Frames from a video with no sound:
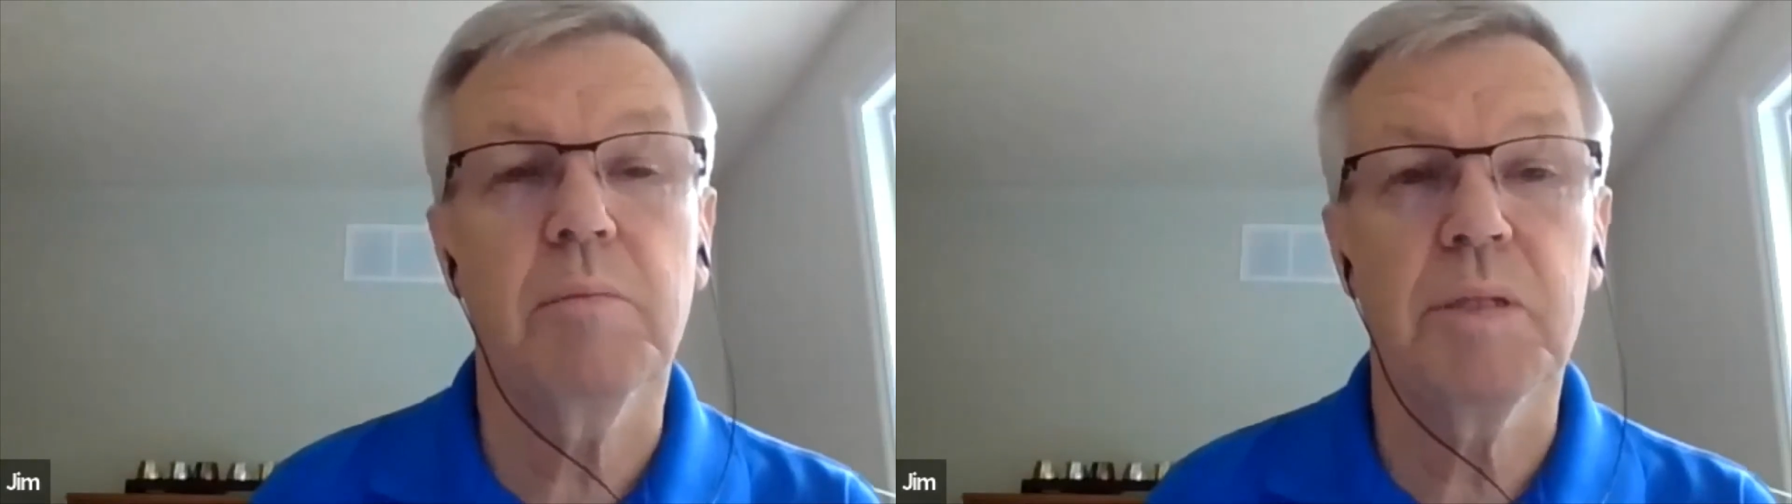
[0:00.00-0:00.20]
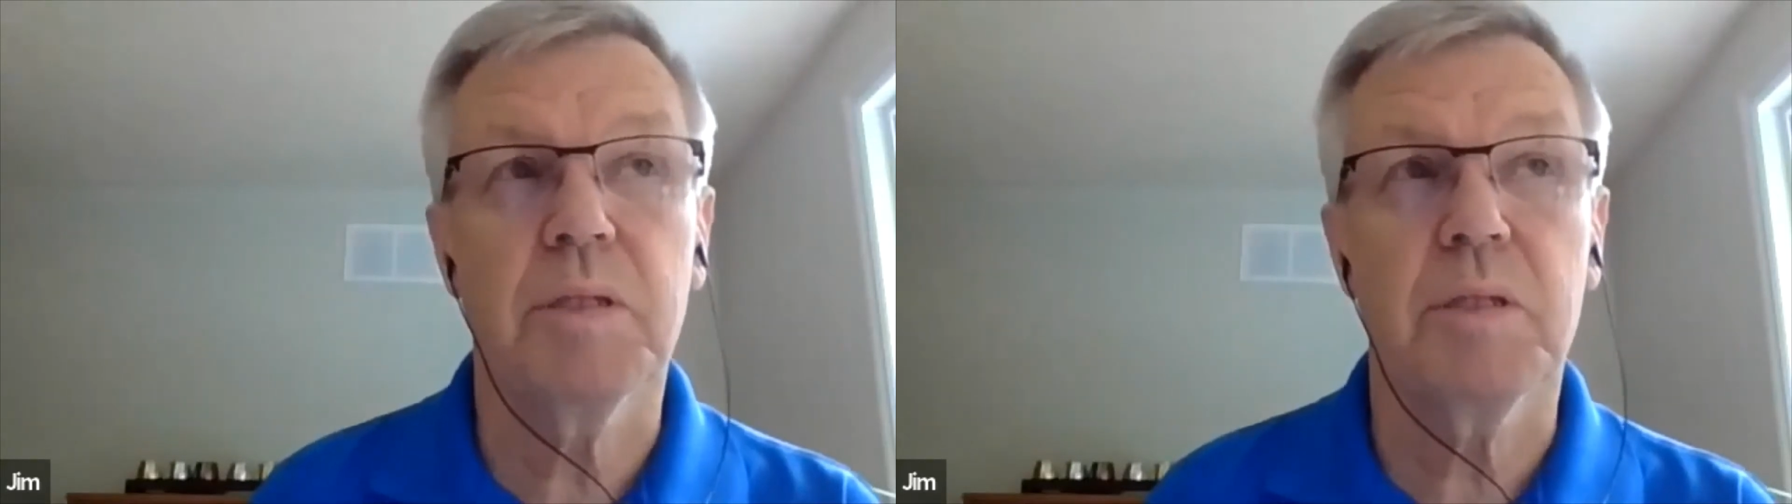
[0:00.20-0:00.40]

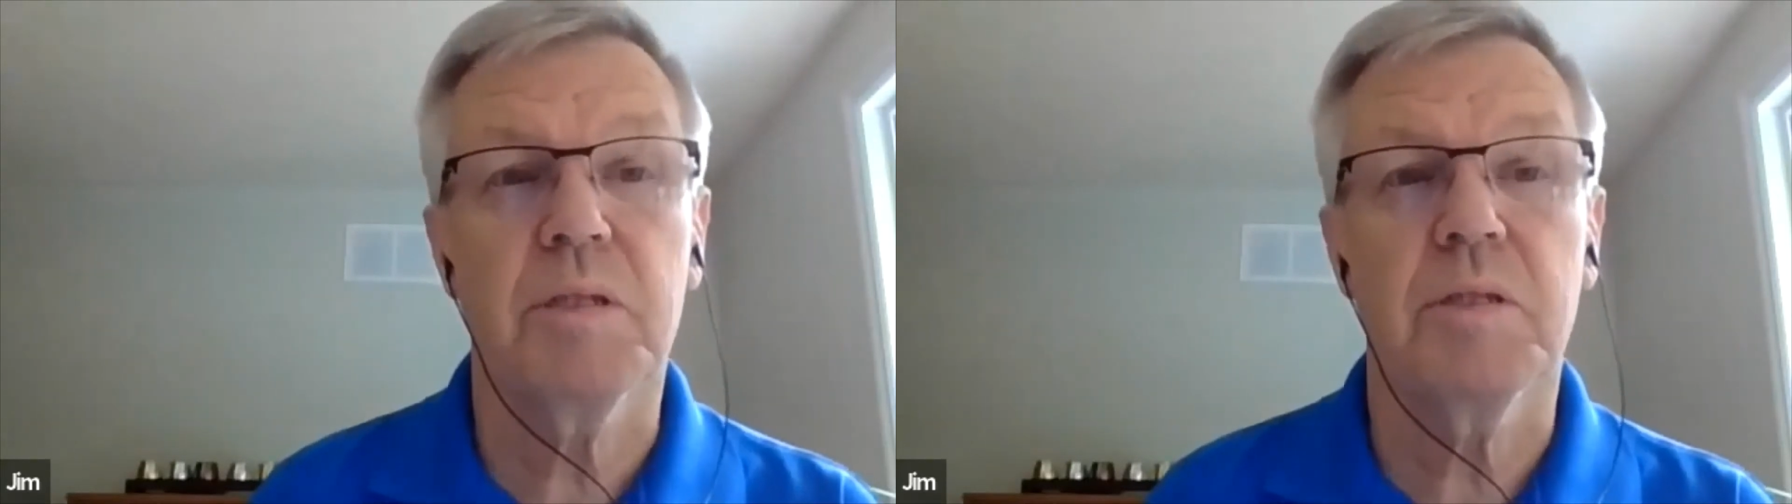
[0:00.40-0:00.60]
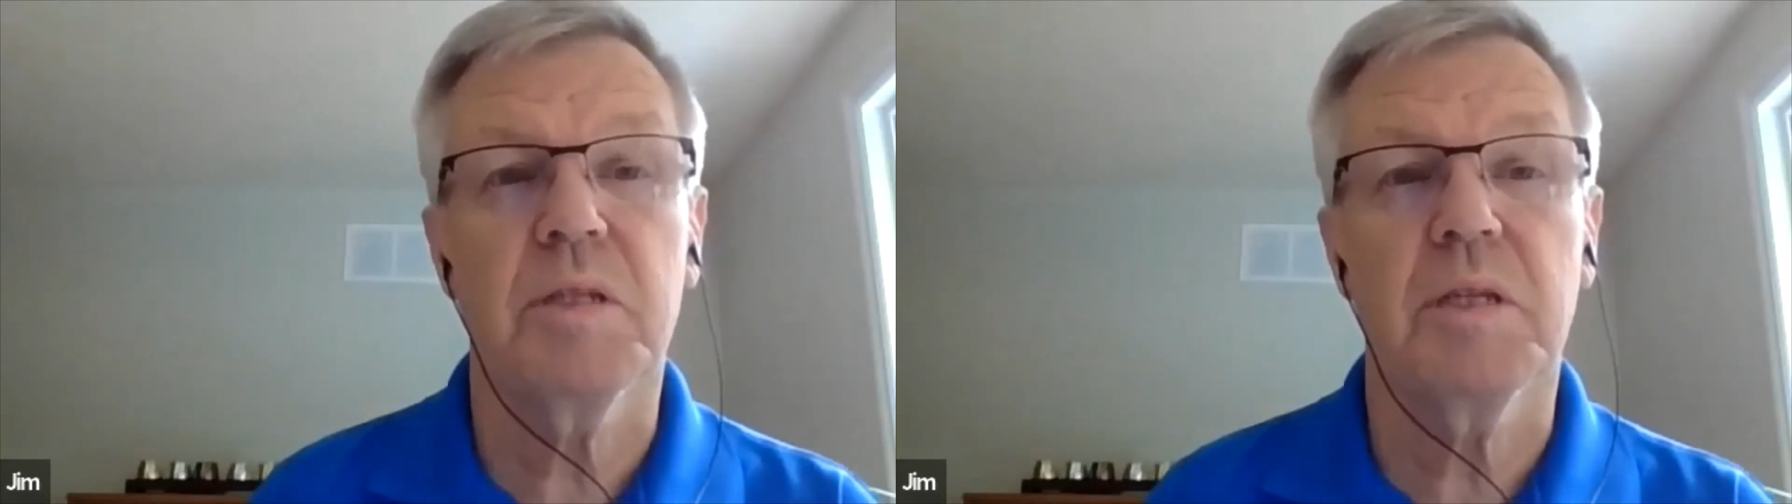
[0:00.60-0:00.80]

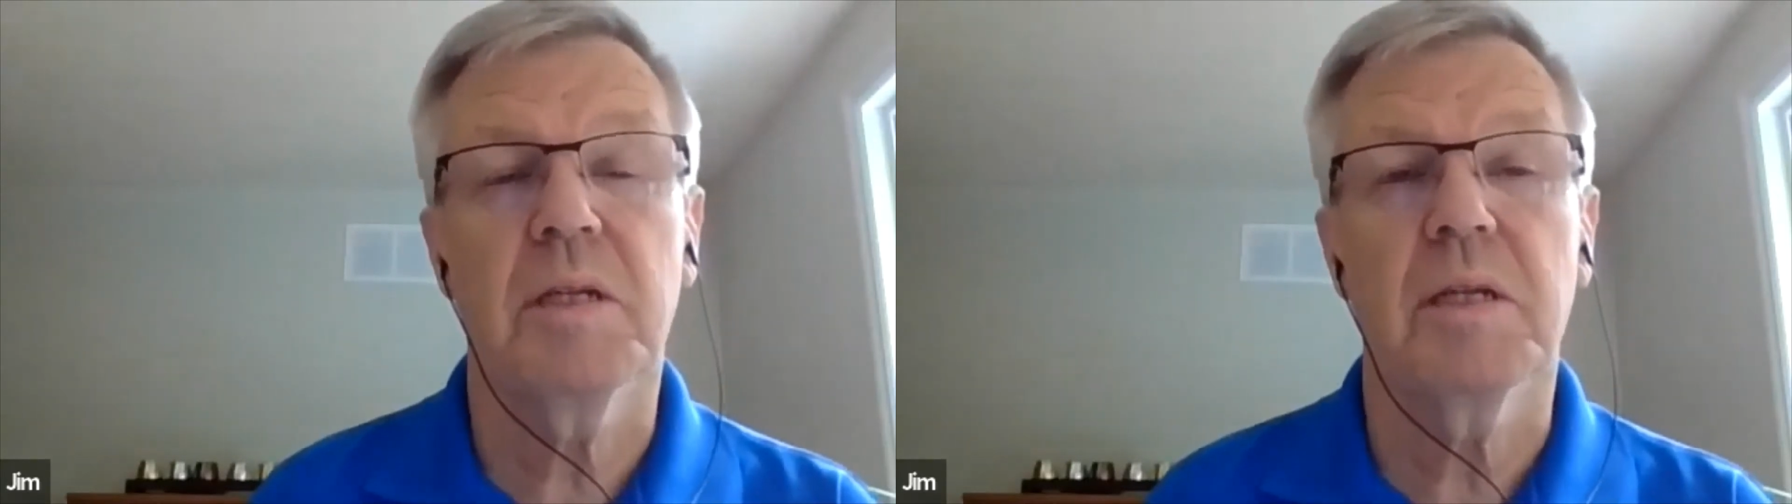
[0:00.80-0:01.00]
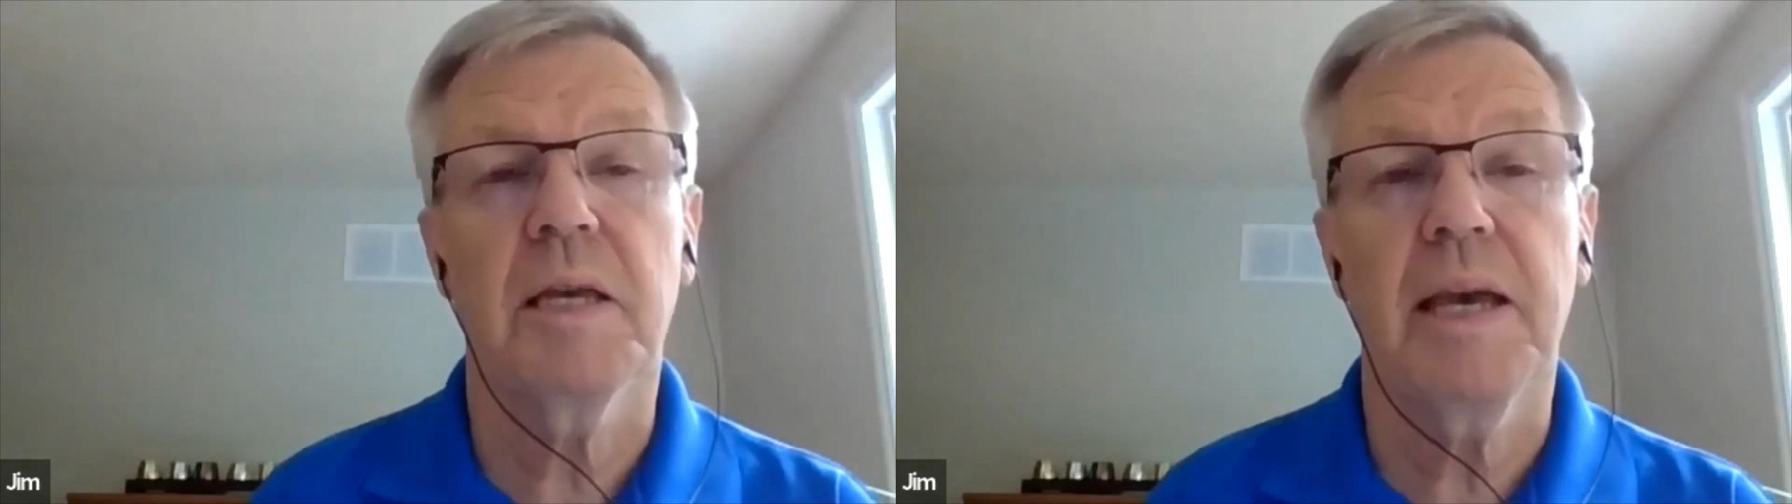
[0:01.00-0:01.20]
businesses
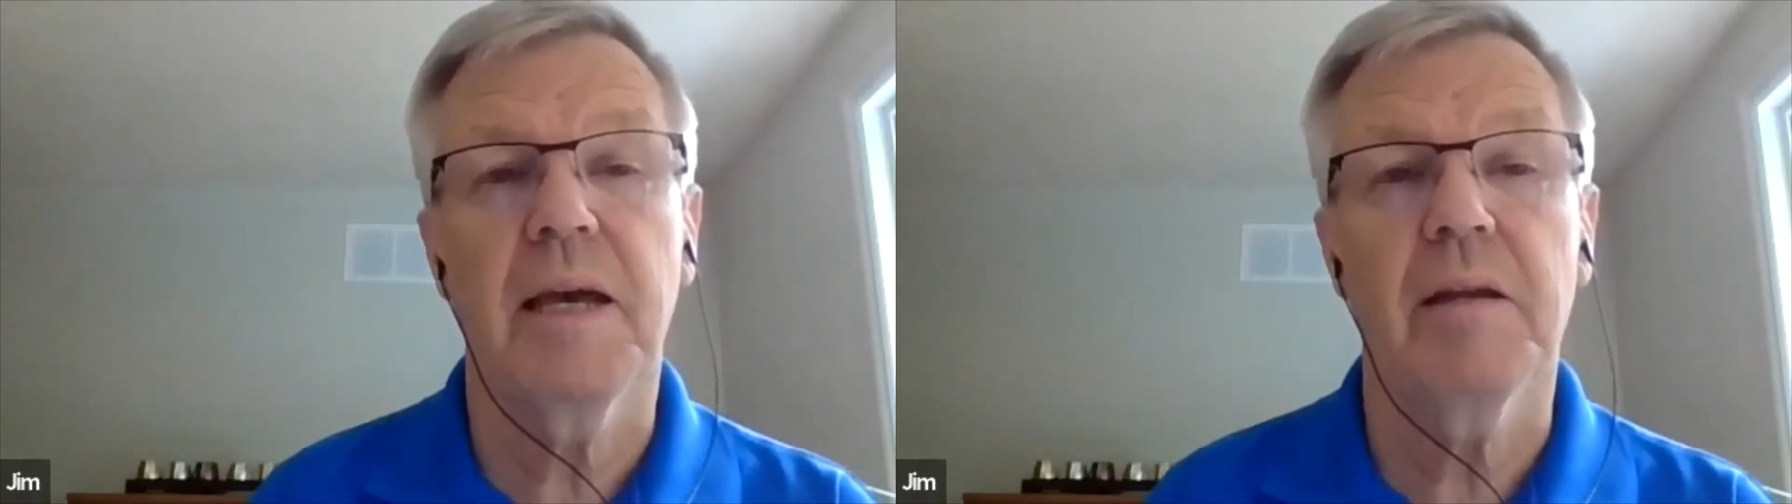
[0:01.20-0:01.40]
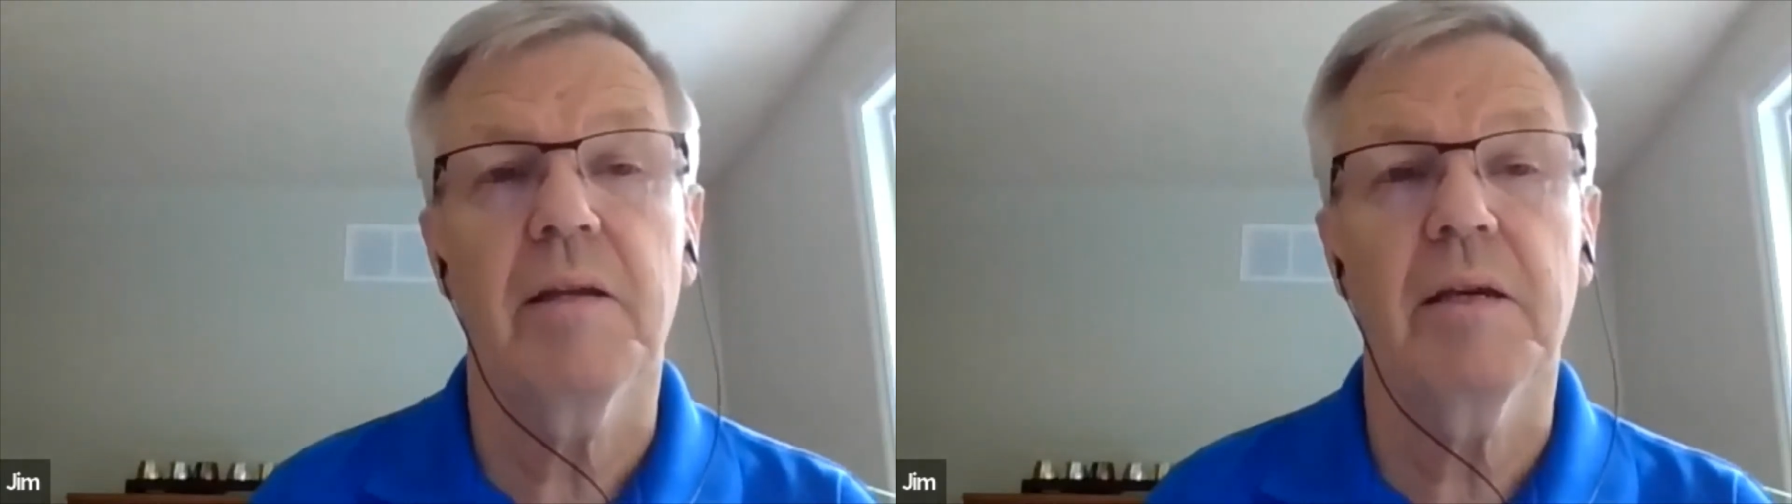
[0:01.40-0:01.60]
in
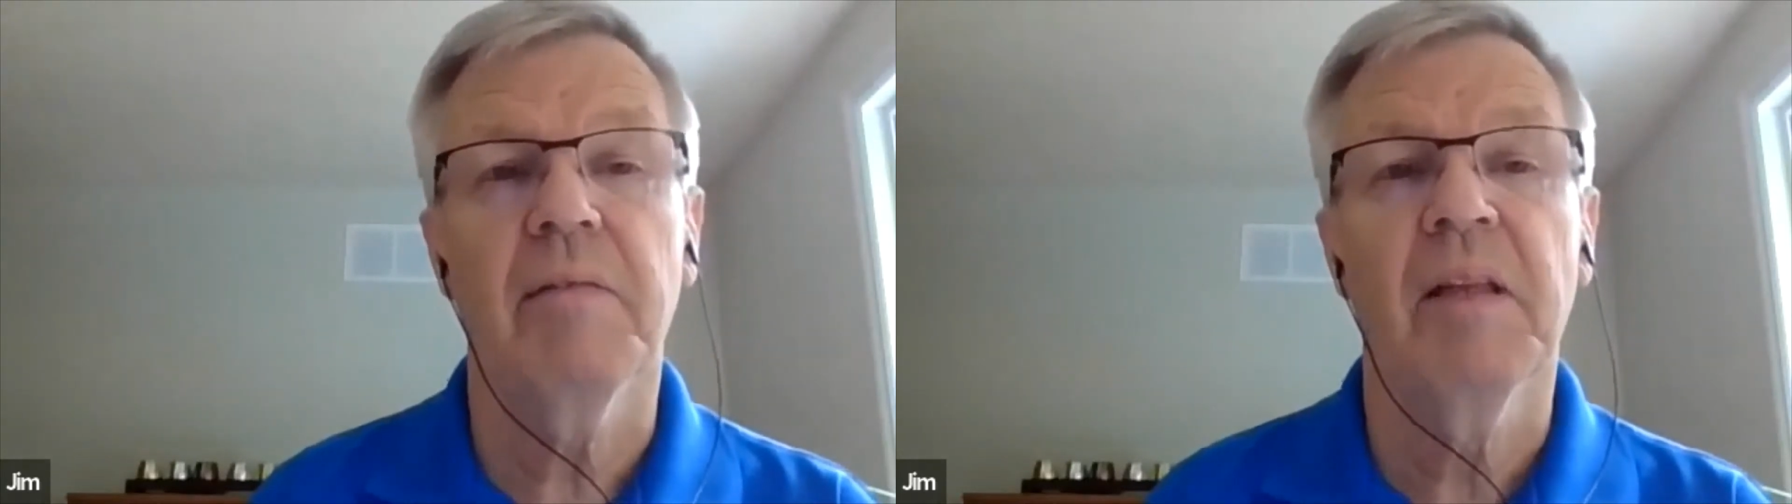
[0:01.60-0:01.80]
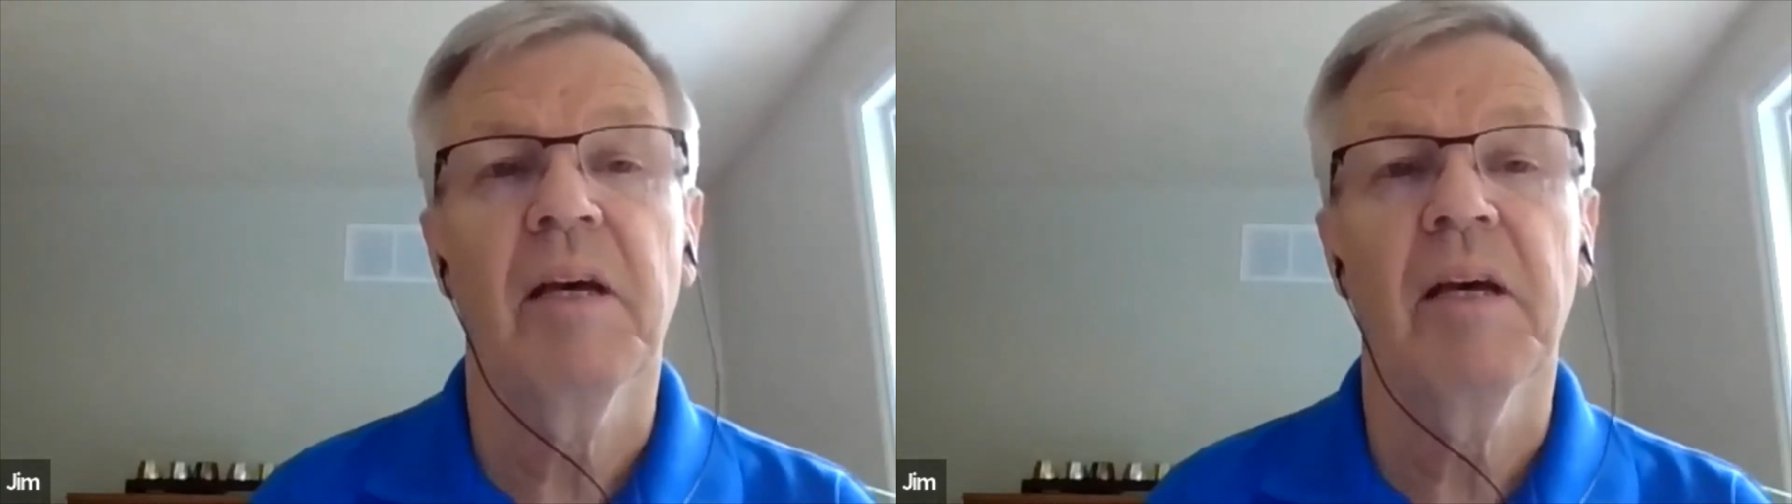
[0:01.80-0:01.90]
Canada,